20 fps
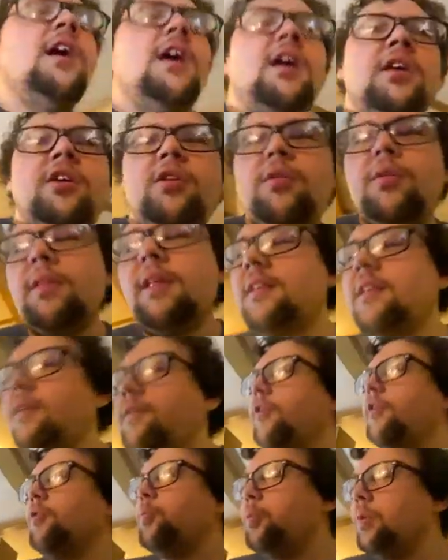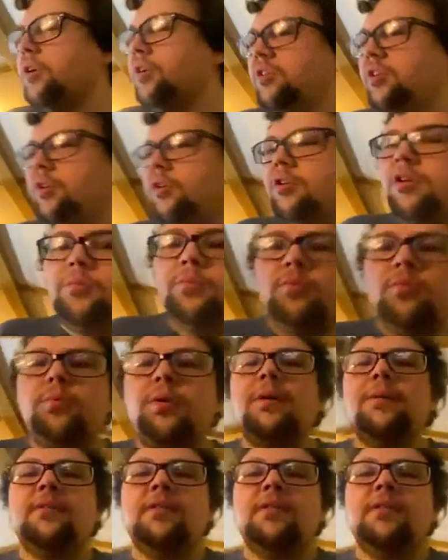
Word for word: You like the first week or two, you probably have